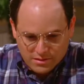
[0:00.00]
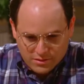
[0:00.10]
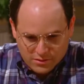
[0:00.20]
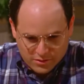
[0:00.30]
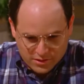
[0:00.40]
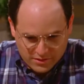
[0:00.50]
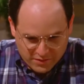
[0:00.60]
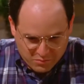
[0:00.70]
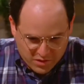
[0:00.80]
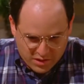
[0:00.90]
You're
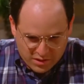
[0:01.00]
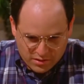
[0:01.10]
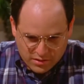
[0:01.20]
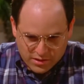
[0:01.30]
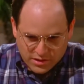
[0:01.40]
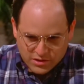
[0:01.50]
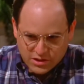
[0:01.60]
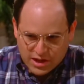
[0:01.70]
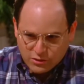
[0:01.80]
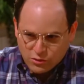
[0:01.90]
giving me the "it's
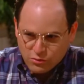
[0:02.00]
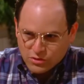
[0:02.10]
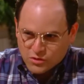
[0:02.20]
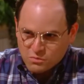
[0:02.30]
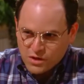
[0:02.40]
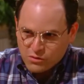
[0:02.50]
not you, it's me"